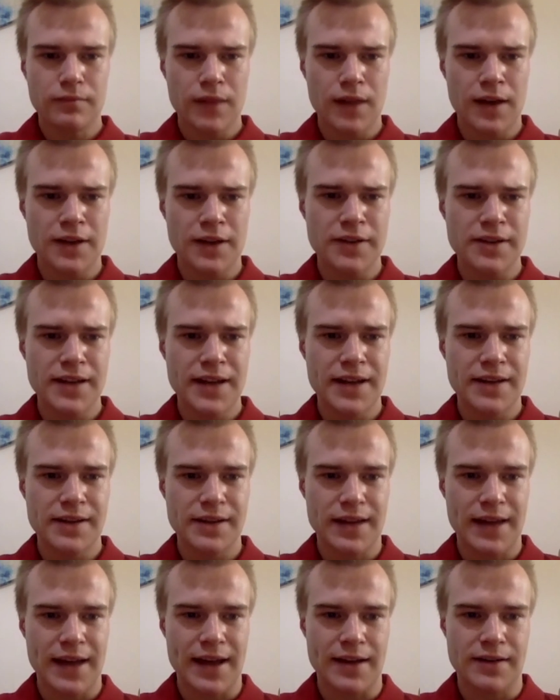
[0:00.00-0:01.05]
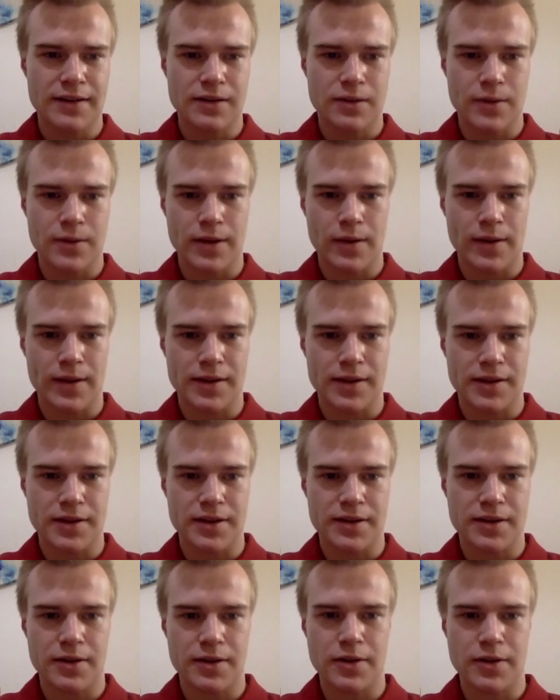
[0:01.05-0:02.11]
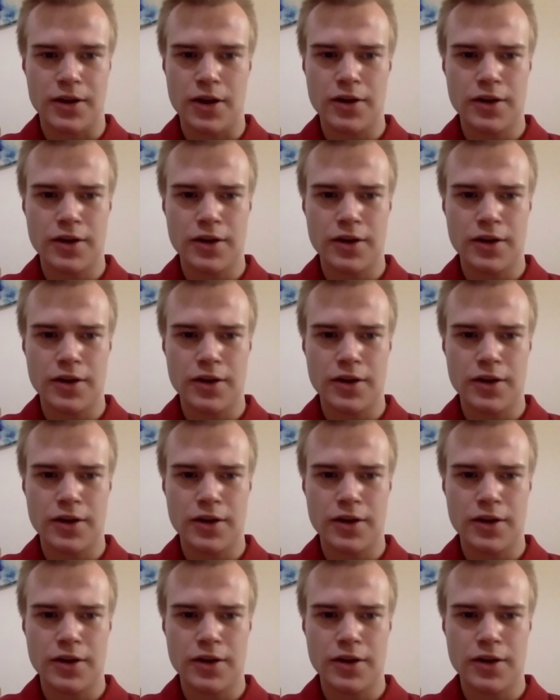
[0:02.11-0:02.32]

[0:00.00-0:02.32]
just to answer Kate's quick question. So no,